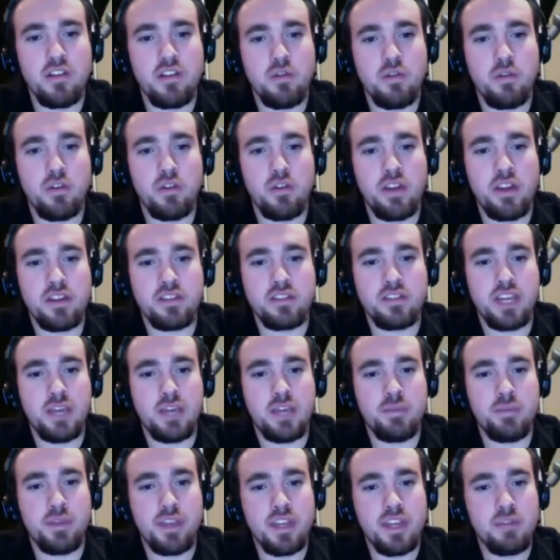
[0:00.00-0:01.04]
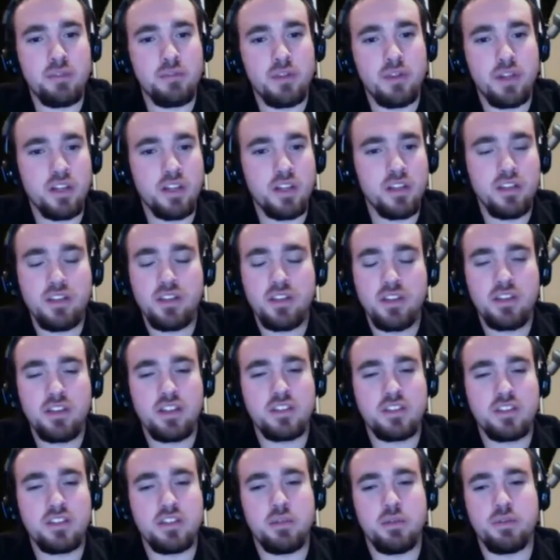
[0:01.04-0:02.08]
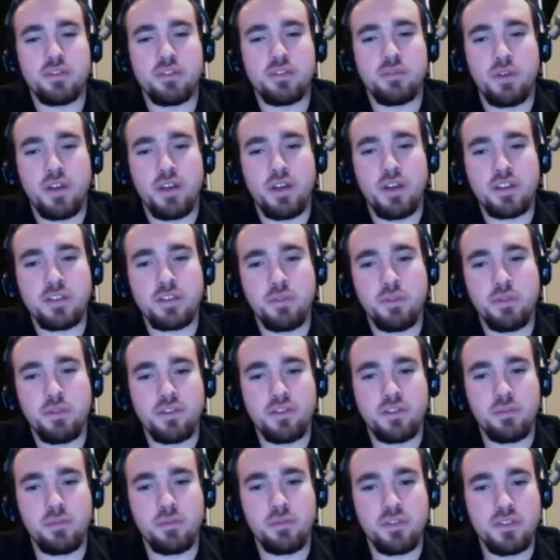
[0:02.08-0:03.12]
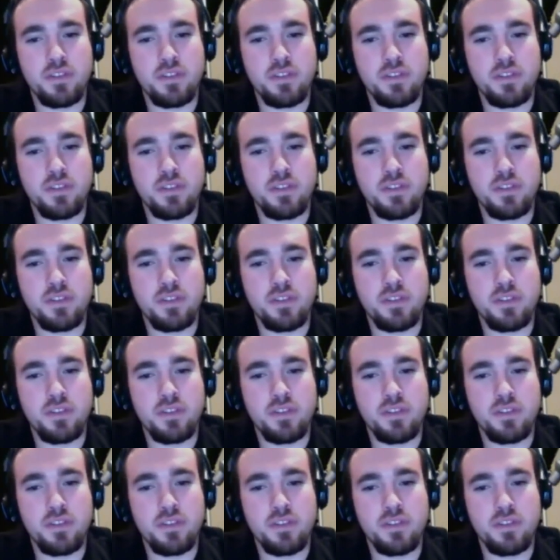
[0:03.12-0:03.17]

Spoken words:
one at a time and get them all, it's almost impossible if somebody